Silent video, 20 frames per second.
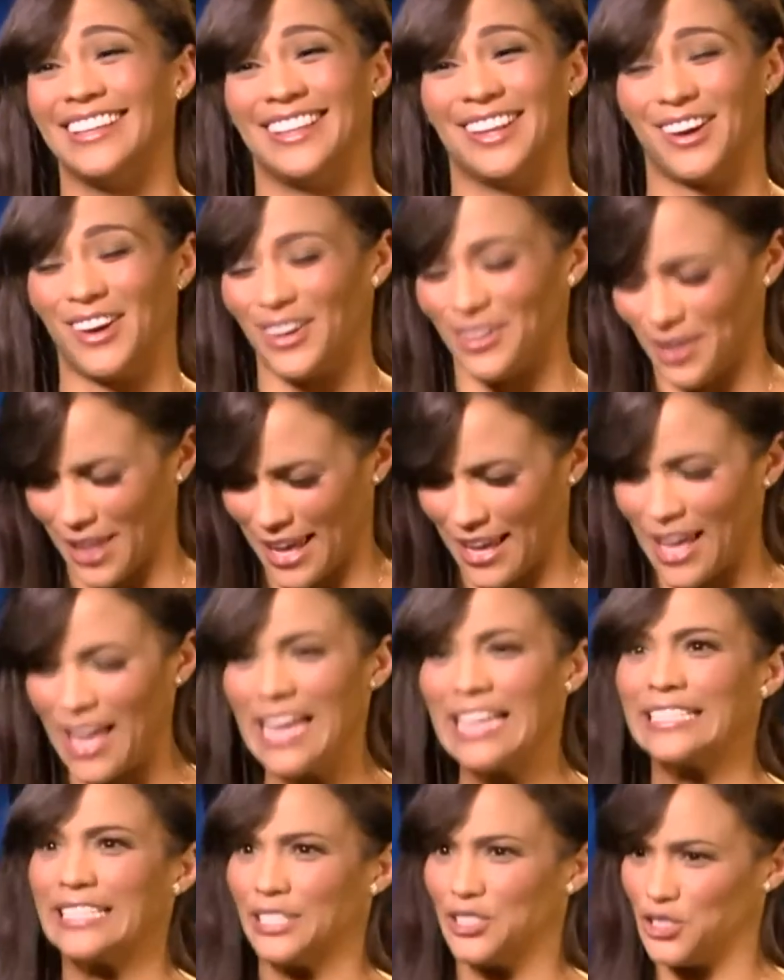And they're all like,
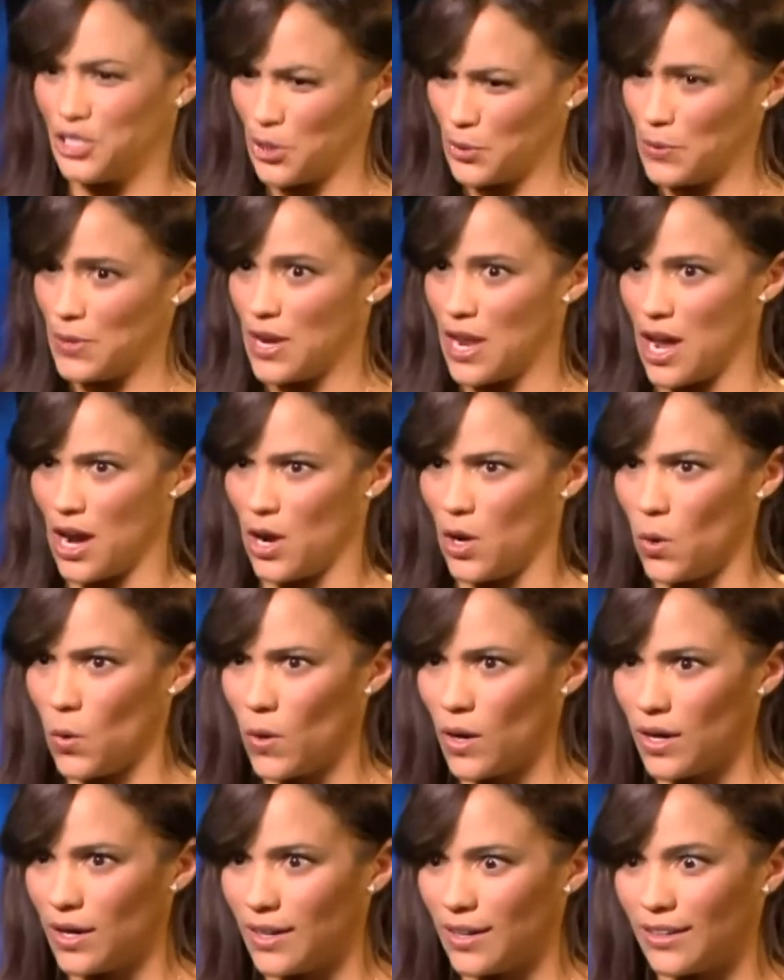Did you
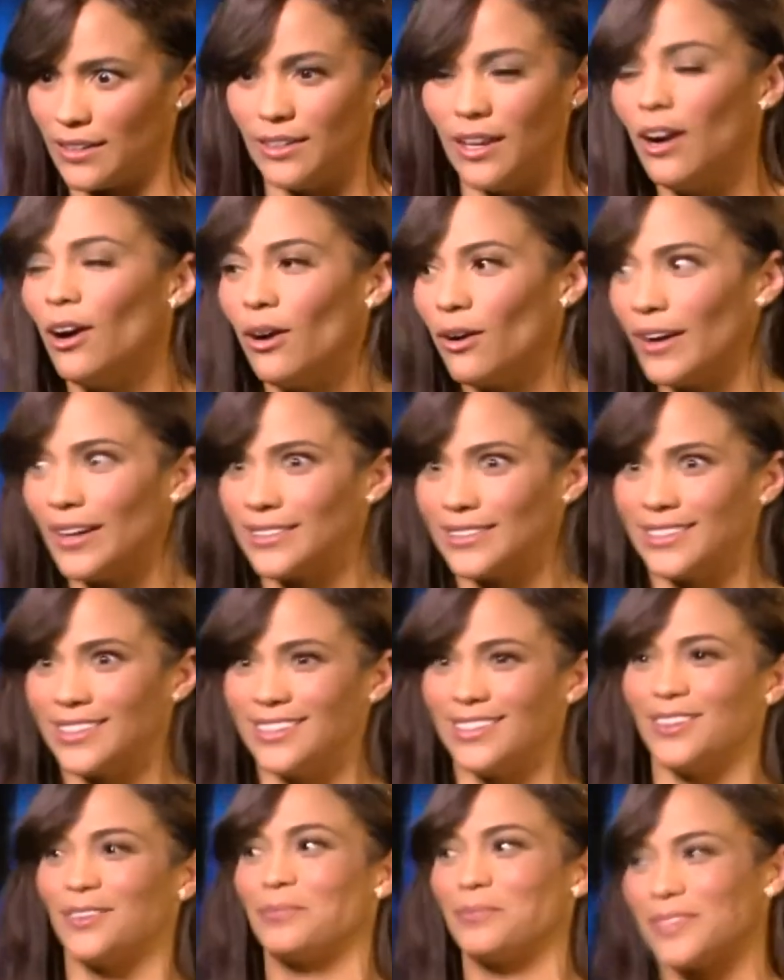know? No, I
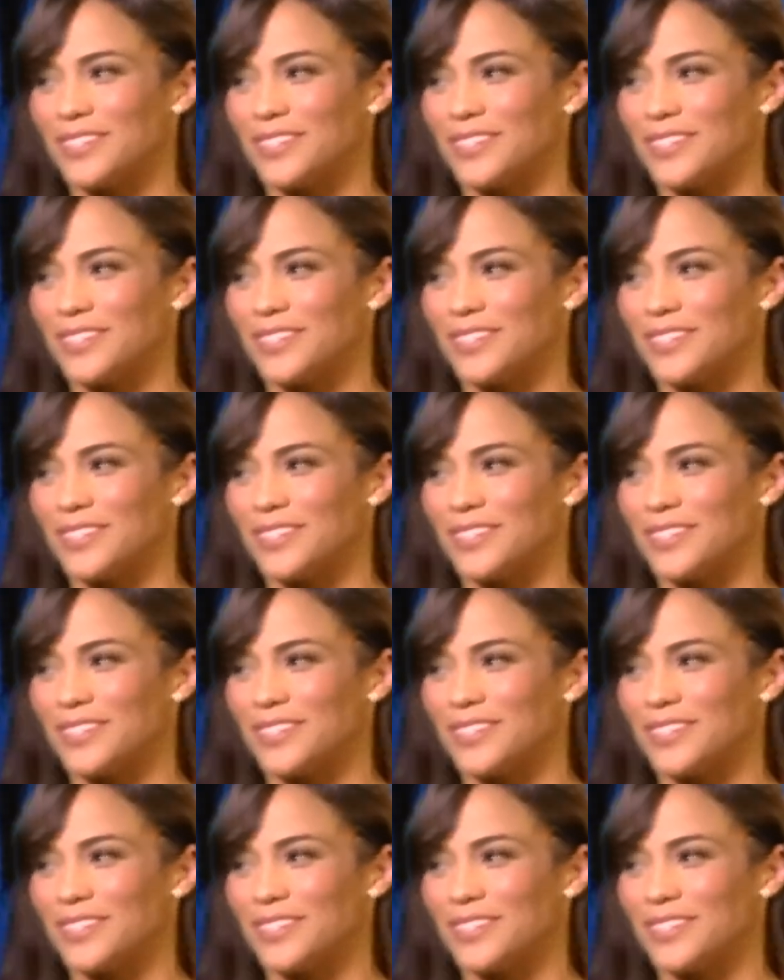didn't know.